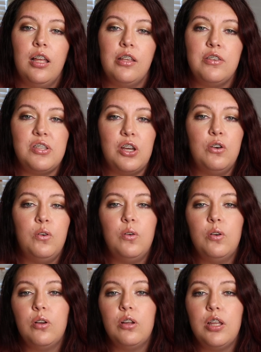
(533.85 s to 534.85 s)

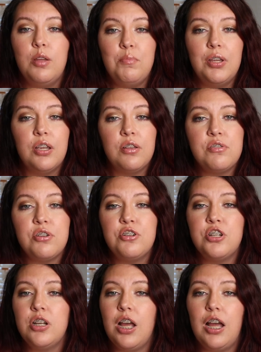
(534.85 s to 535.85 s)
So, him being a
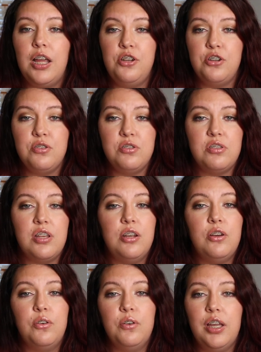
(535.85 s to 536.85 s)
surgeon, I just said
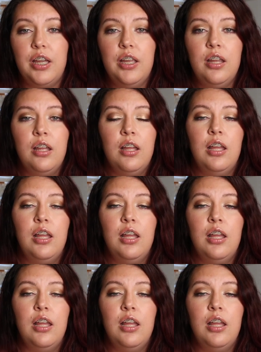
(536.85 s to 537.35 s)
okay,